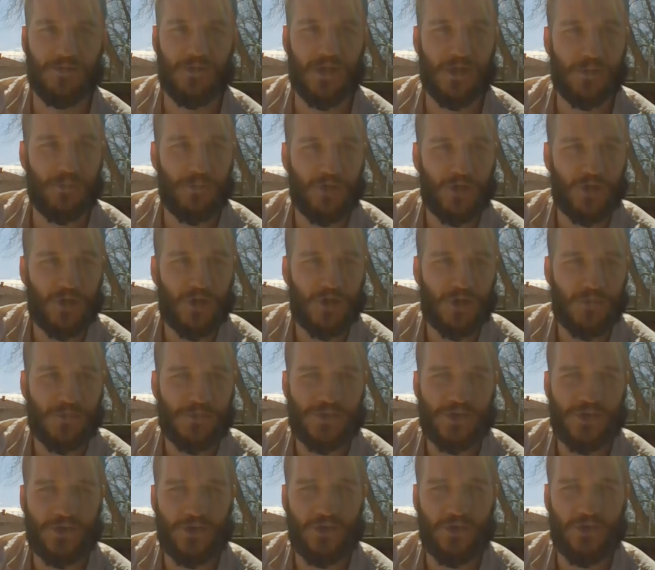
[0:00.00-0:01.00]
edible herbs
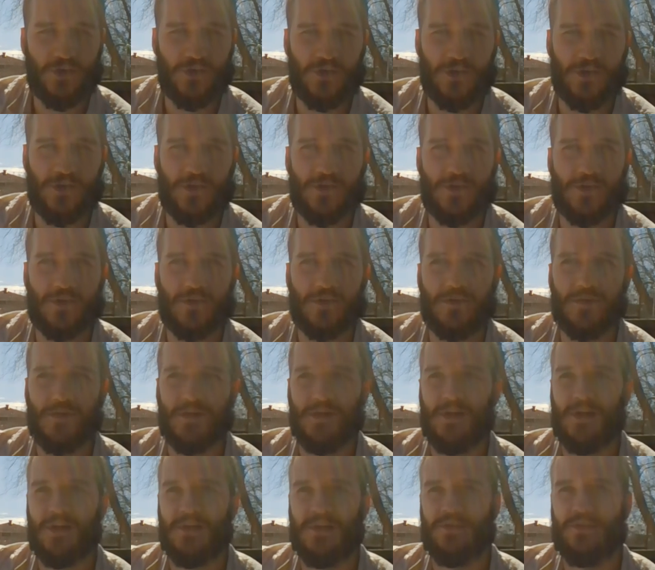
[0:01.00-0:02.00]
that are good,
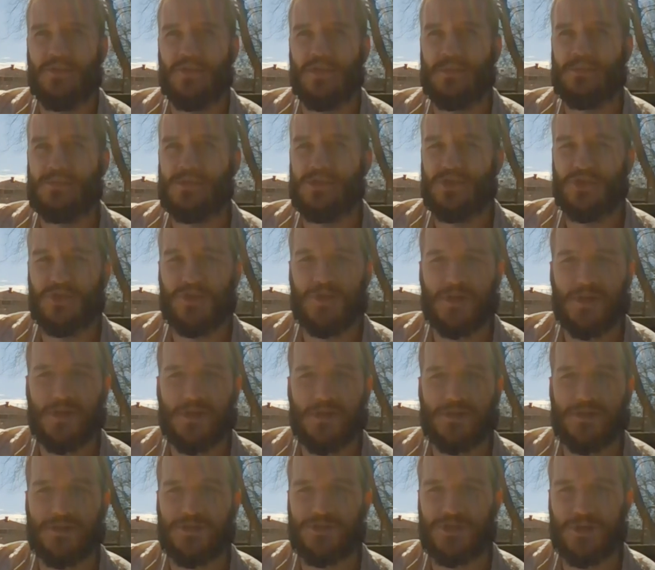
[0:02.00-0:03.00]
types of
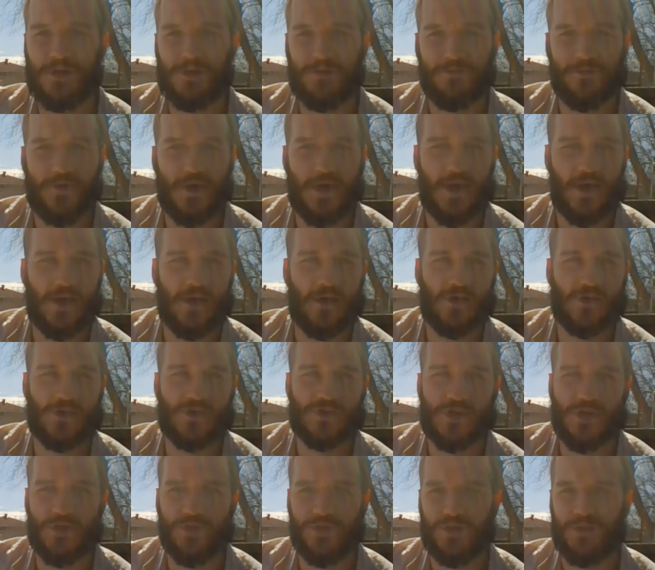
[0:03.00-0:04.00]
trees that sort of fire,
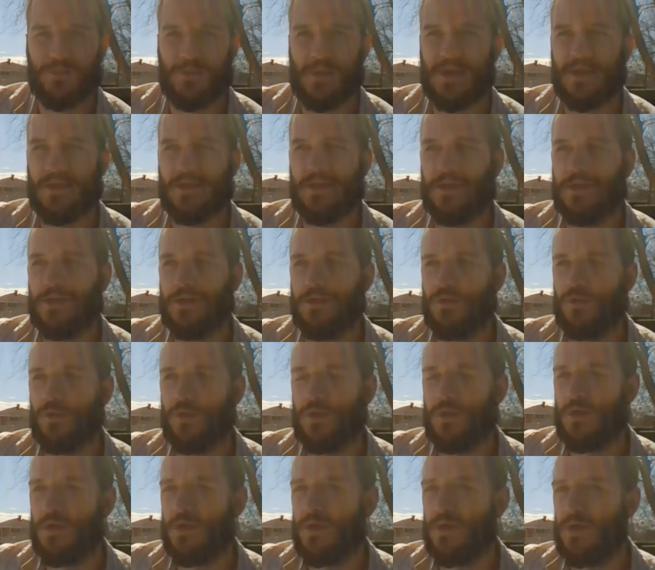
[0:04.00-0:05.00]
shelter making,
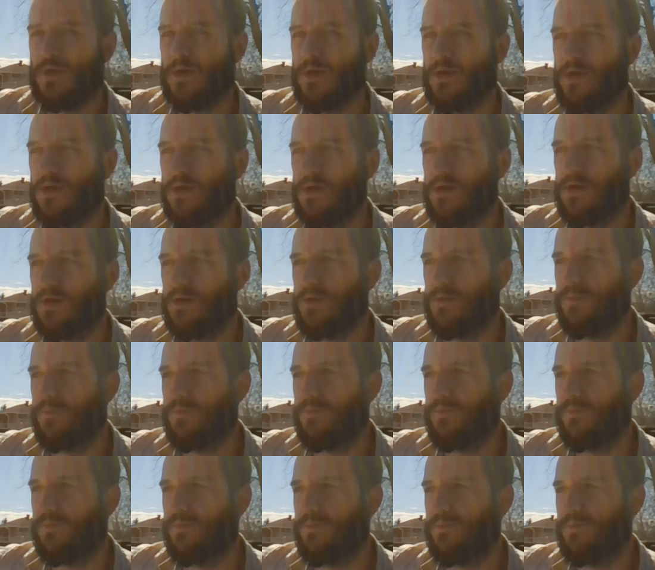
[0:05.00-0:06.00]
um,
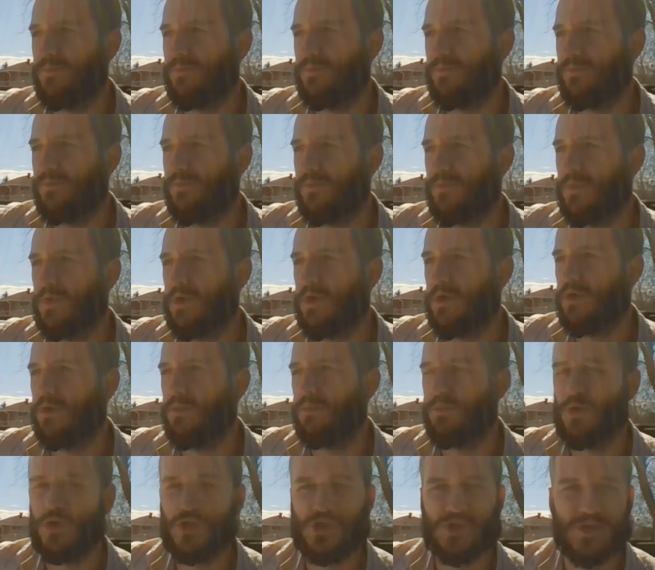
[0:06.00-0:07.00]

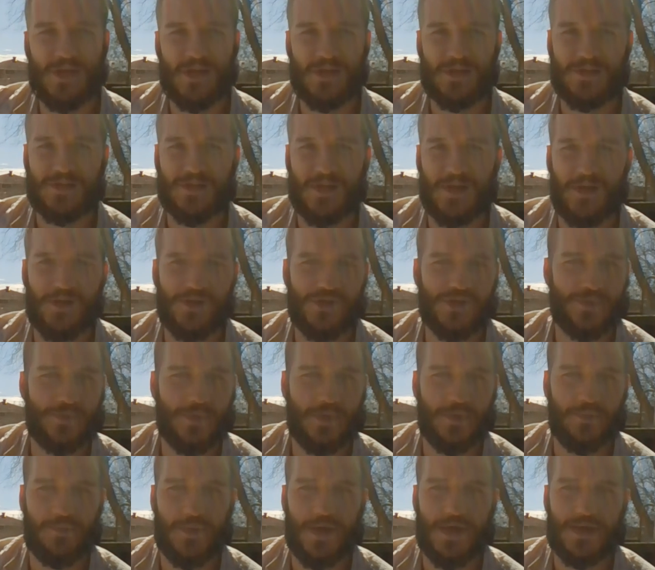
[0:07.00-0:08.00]
bush textiles to
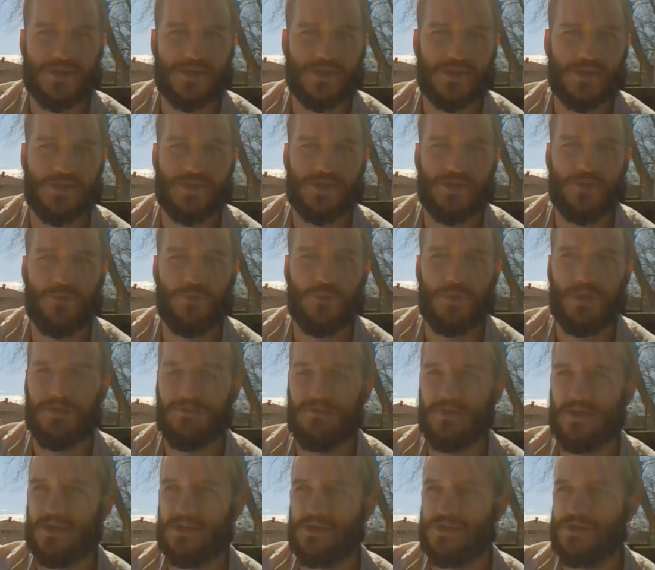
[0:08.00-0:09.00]
make baskets and
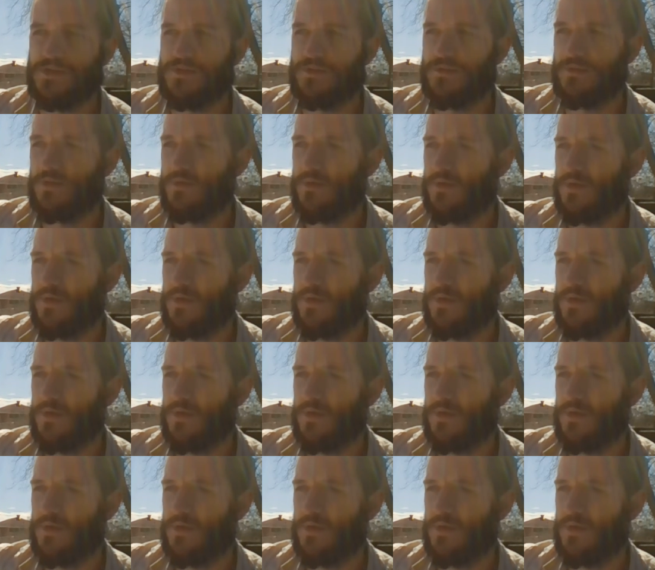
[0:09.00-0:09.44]
weavings, and